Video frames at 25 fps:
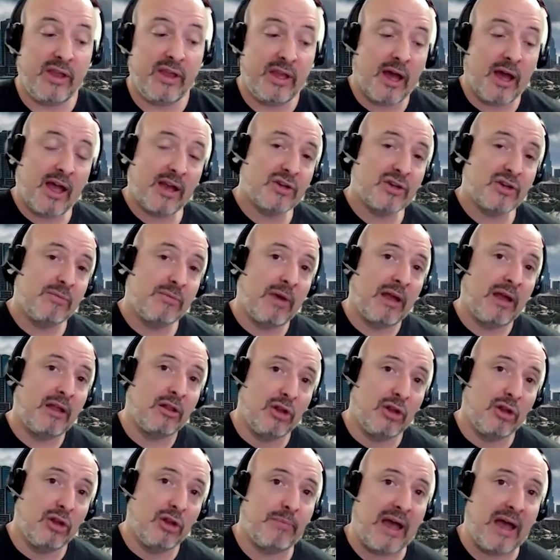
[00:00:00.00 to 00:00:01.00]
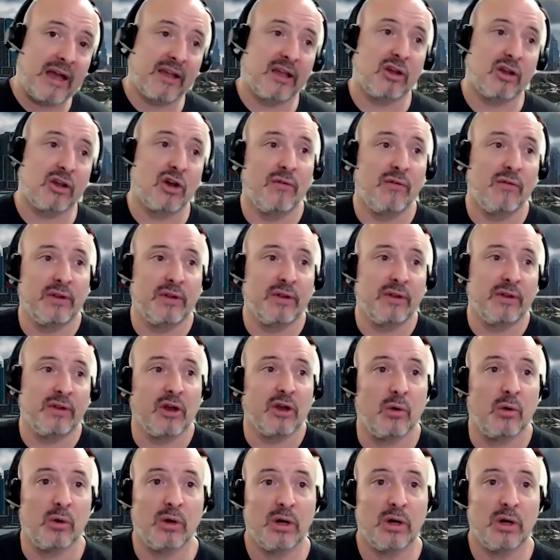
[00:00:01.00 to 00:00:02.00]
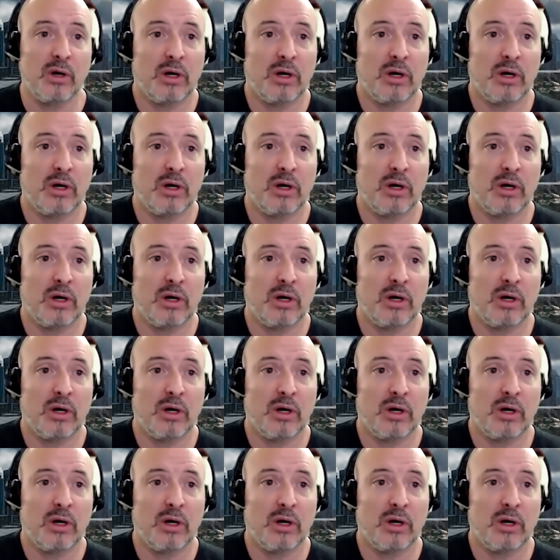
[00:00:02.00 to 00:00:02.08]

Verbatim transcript: I actually might look back at COVID and go,